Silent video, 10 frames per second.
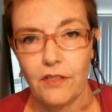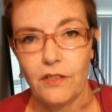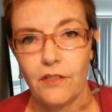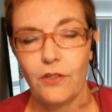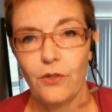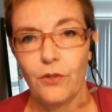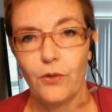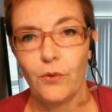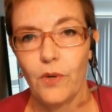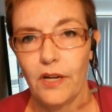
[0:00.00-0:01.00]
to
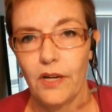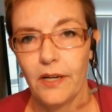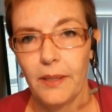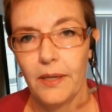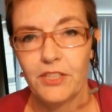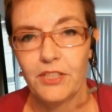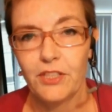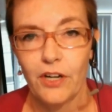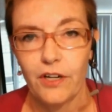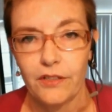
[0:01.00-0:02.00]
um,
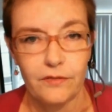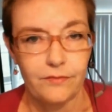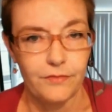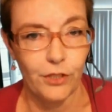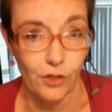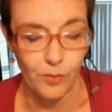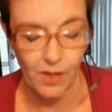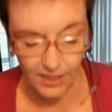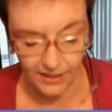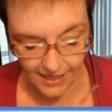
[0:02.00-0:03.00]
start your own
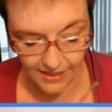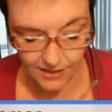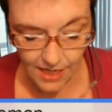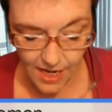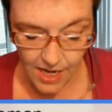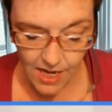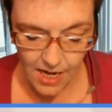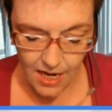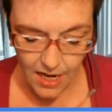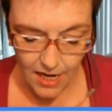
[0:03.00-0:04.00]
podcast. Yes.
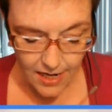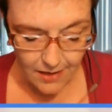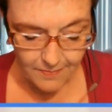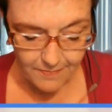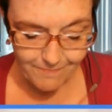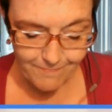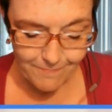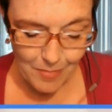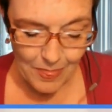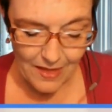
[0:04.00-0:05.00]
Um,
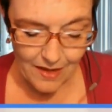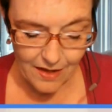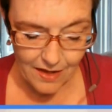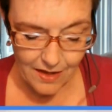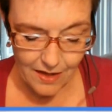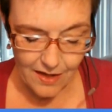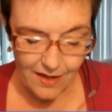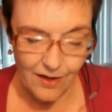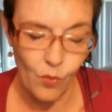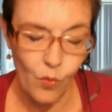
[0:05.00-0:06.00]

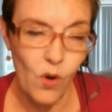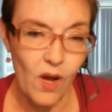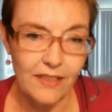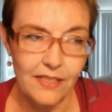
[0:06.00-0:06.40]
what